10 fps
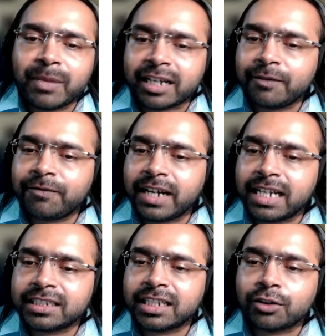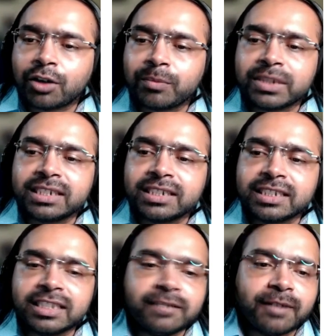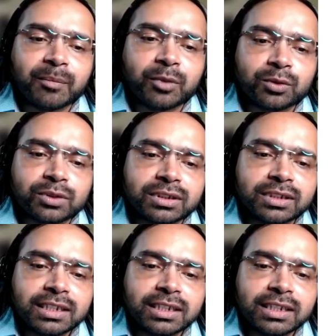backup files are not present in the web routes.